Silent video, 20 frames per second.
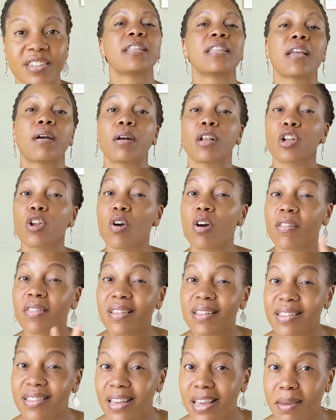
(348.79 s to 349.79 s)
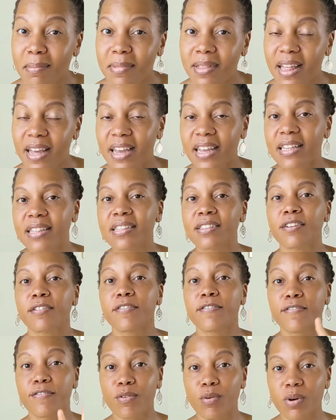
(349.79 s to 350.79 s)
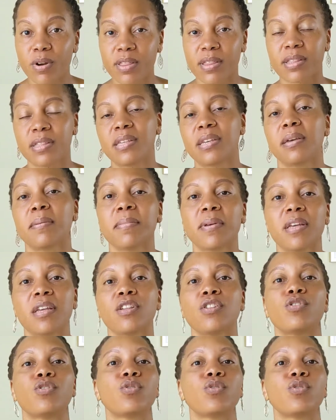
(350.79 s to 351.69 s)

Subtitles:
Now, along the same lines, the fourth tip is